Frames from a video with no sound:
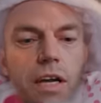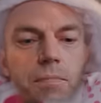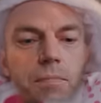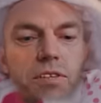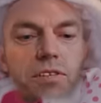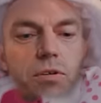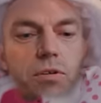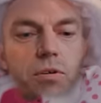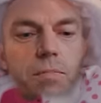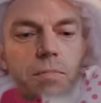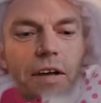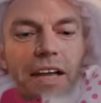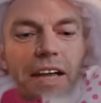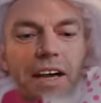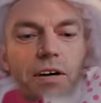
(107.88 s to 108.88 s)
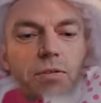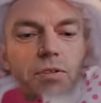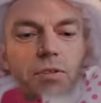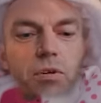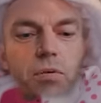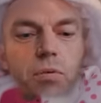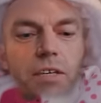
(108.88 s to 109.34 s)
episode.
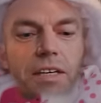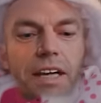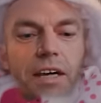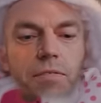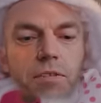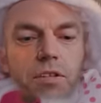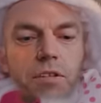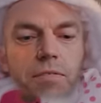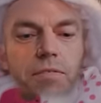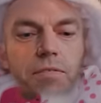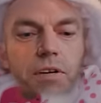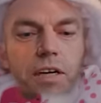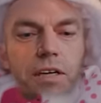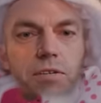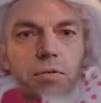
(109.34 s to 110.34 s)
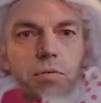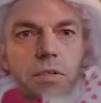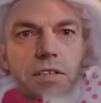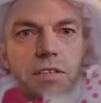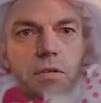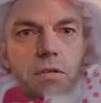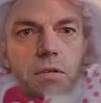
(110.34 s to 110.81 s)
Payouts only after the final
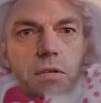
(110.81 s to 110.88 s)
whistle.